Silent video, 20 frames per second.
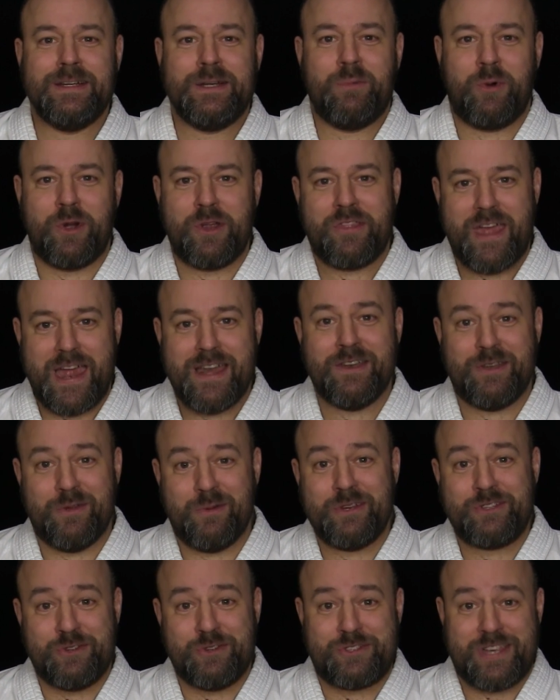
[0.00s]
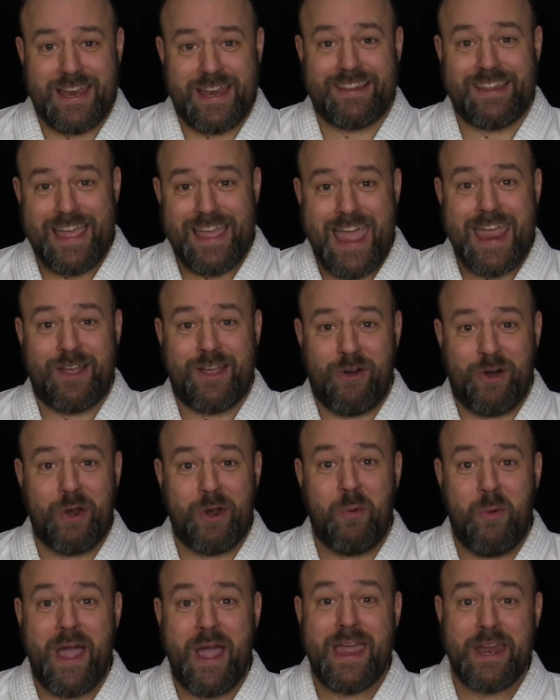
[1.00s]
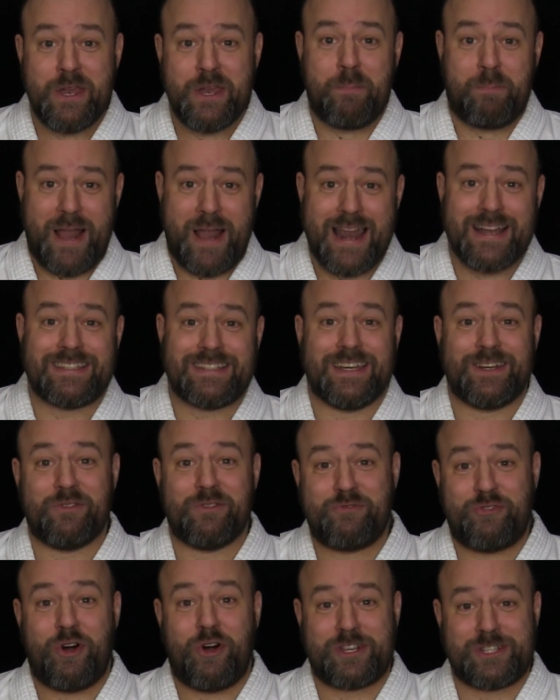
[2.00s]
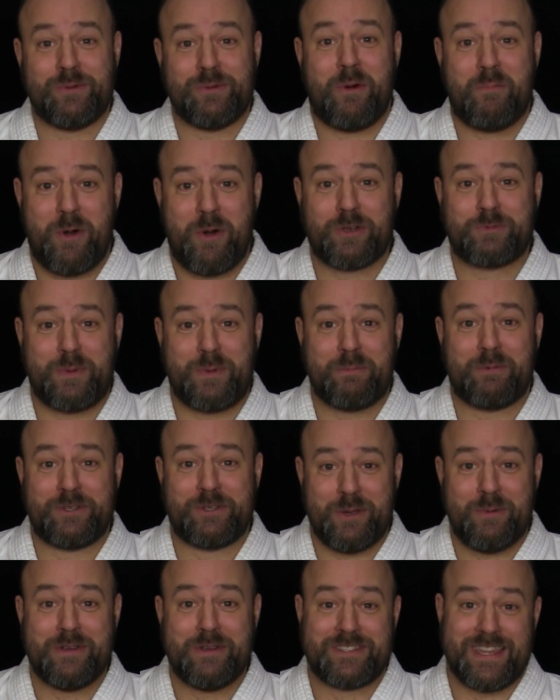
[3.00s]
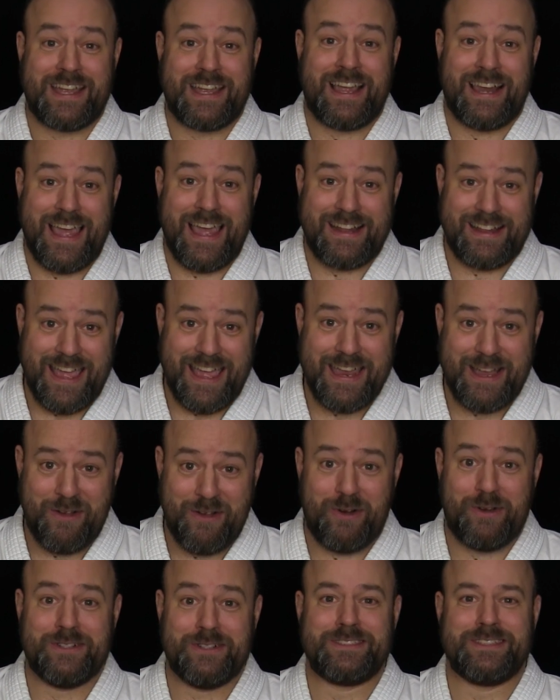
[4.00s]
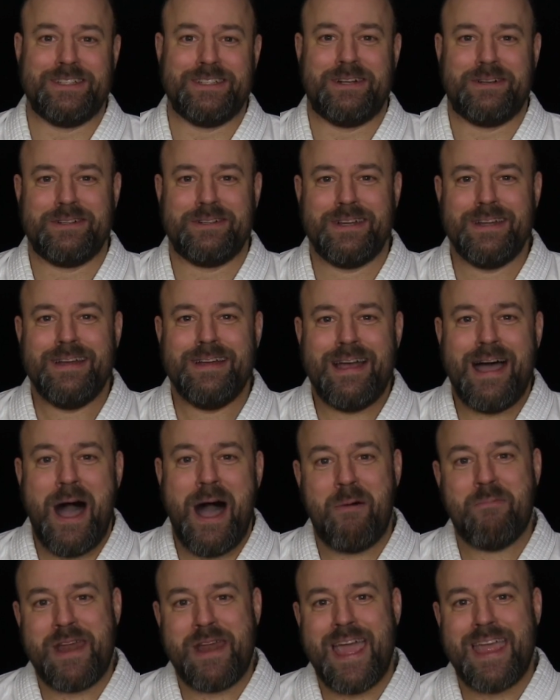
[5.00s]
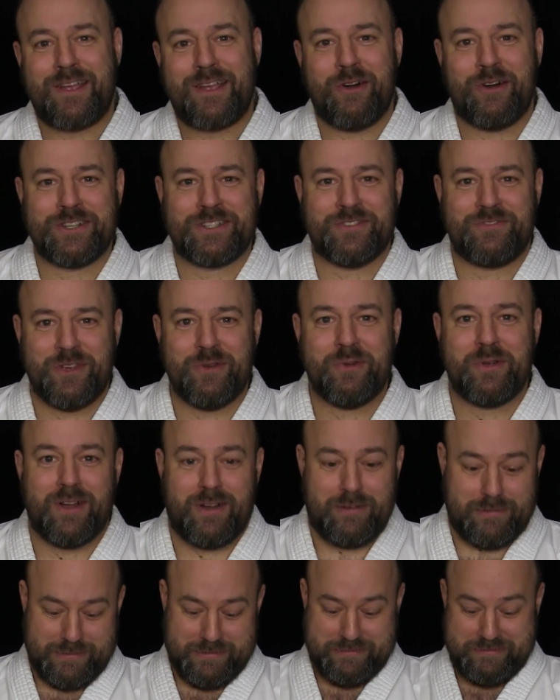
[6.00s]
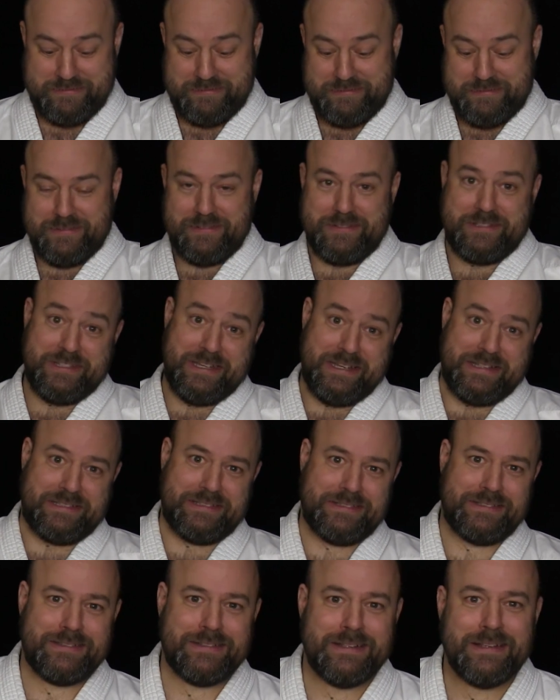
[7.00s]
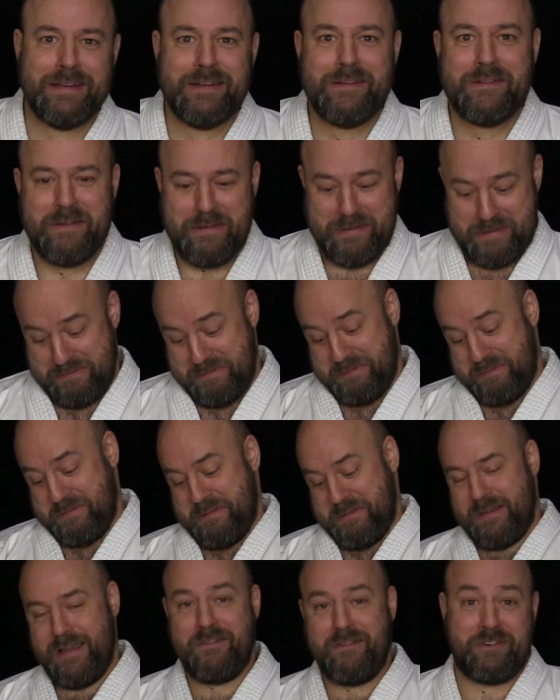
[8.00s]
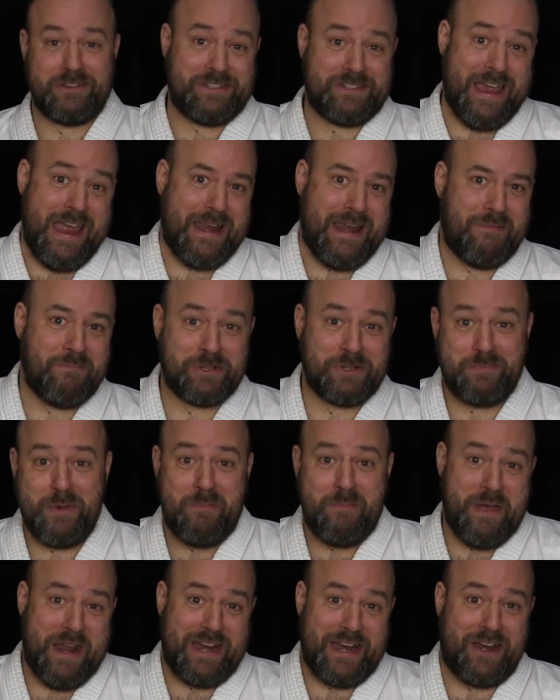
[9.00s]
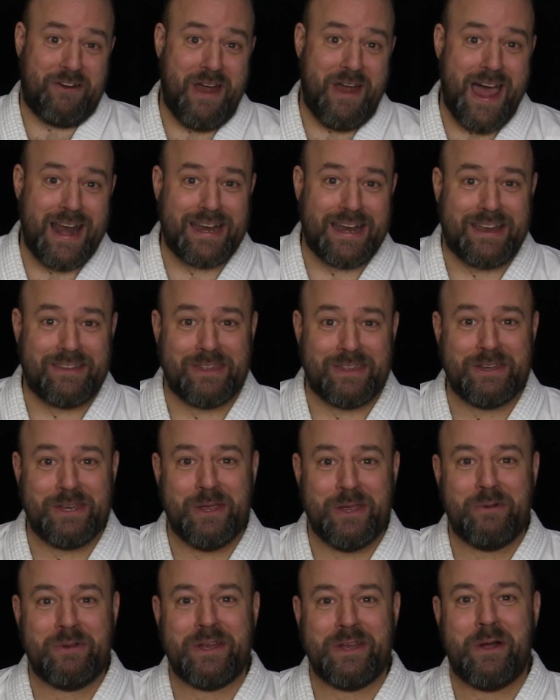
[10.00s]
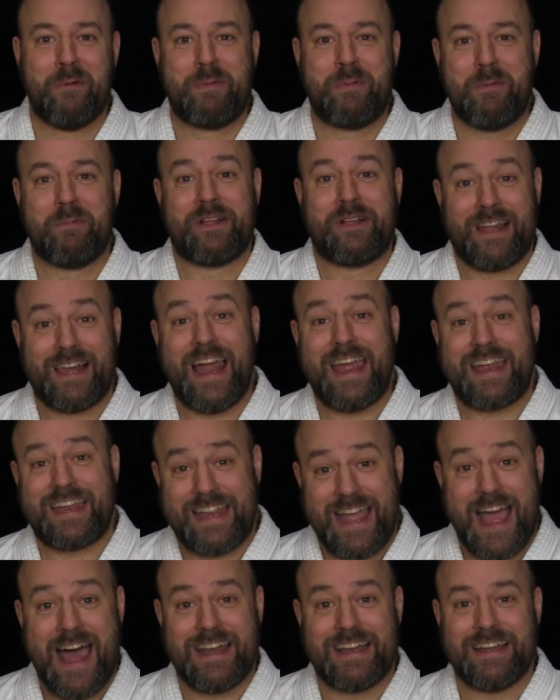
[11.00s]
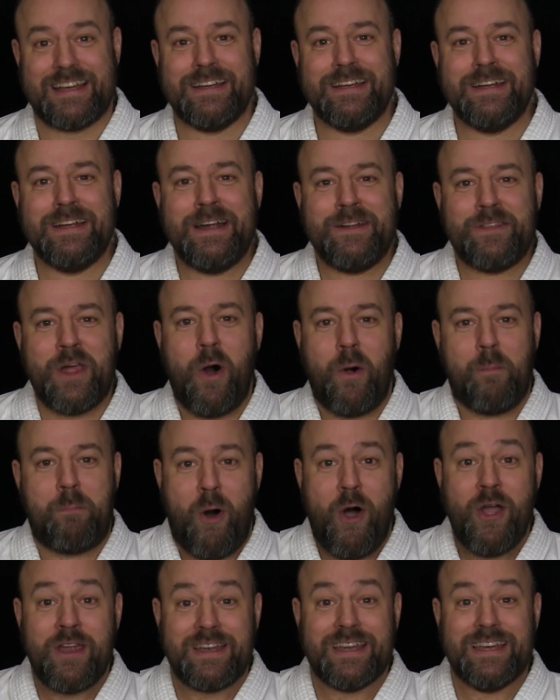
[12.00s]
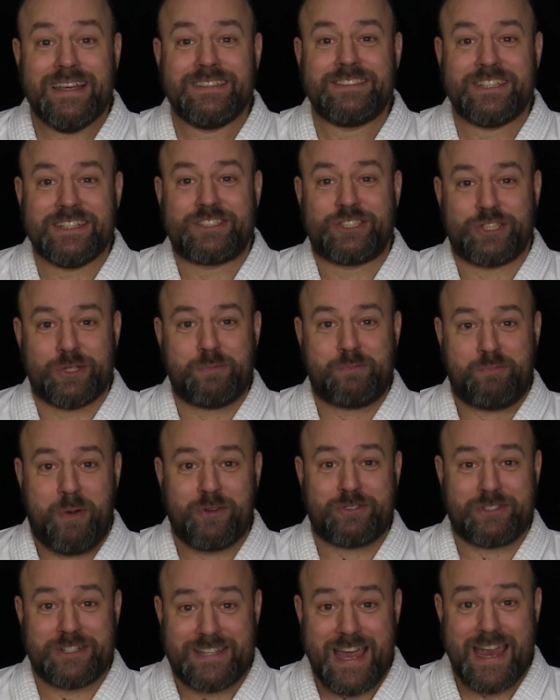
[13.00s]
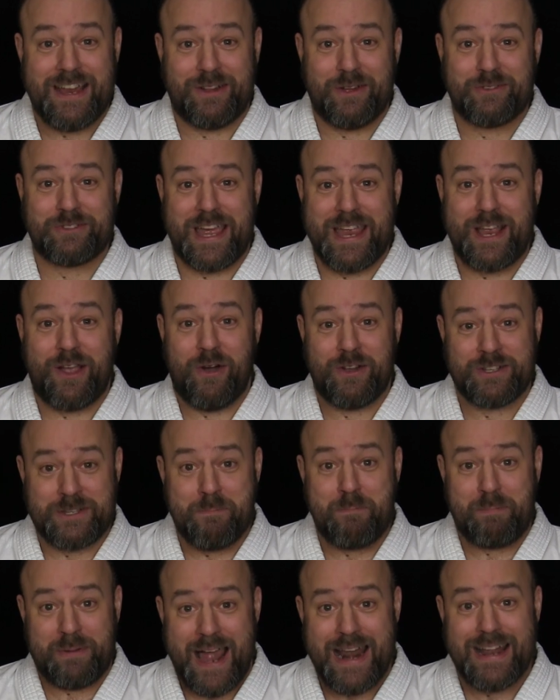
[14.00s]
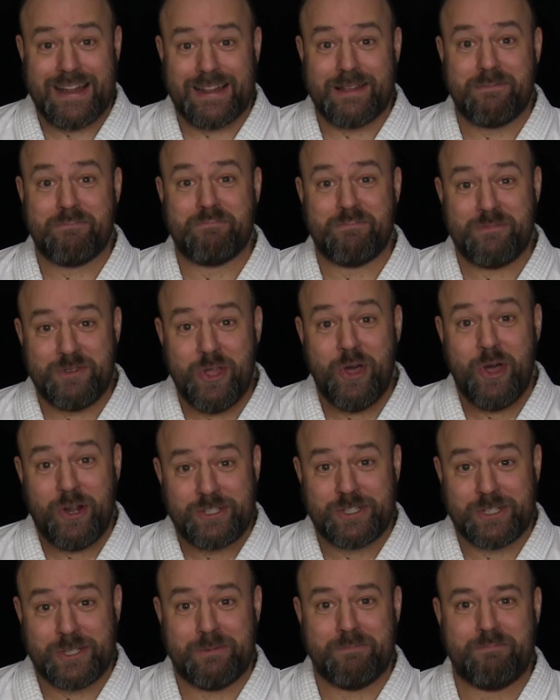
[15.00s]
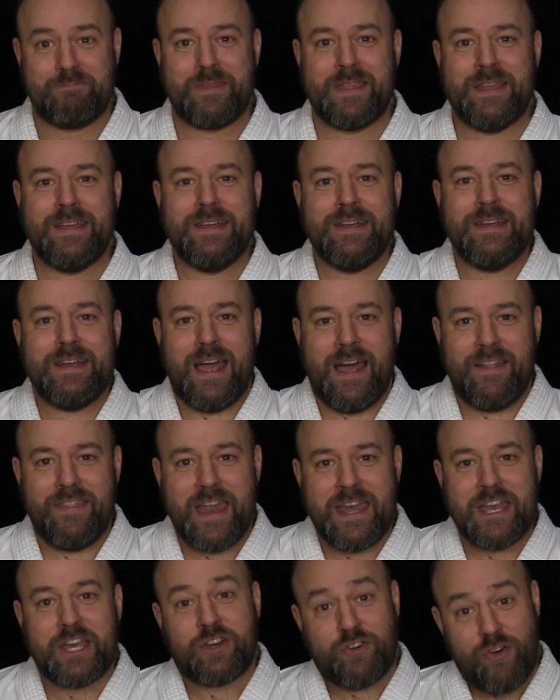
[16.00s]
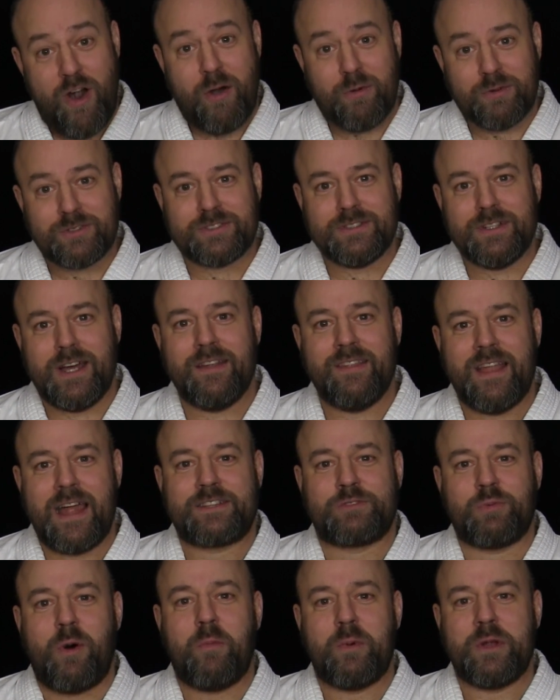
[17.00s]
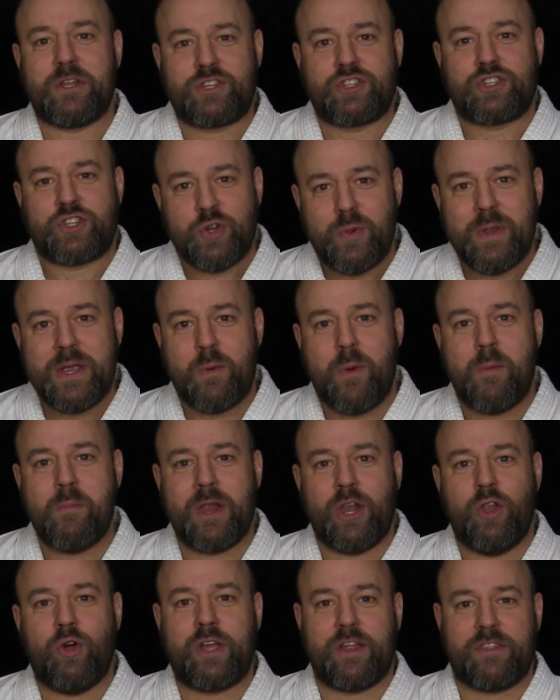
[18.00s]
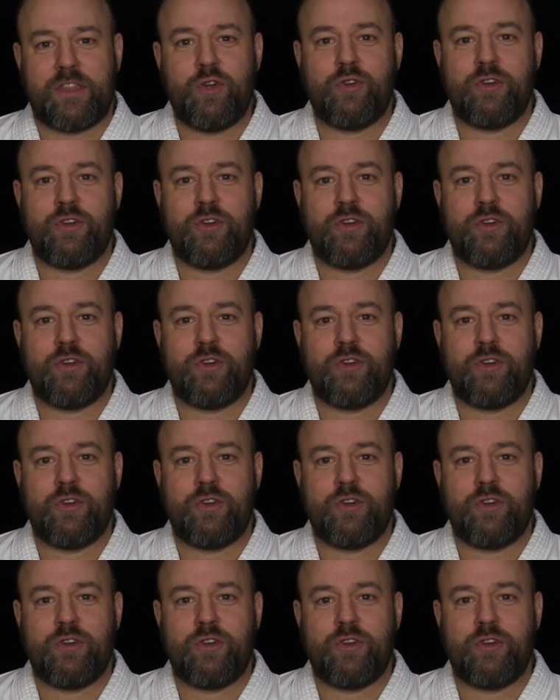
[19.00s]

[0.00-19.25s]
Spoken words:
What you then do is you take the acorn away and you plant it. Unfortunately, what most people do is they collect acorns. How many acorns have you got? Well, I've got 6. I've got 10. I must be a better karateka than you. People collect kata. The whole point is you're supposed to take those acorns and plant them, nurture them, and then it grows. And that's what we're doing when we look at the